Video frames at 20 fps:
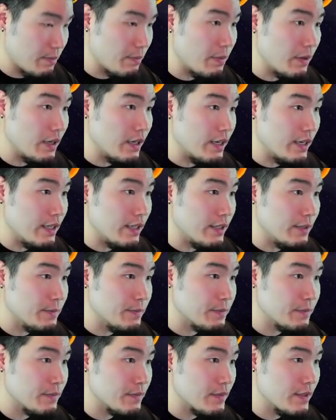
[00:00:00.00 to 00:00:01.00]
but
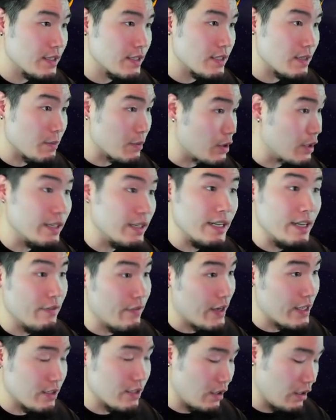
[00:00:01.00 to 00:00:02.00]
some good
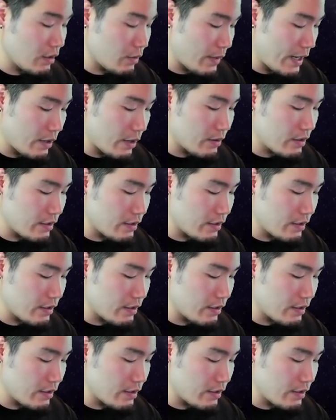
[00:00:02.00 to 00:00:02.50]
defense all around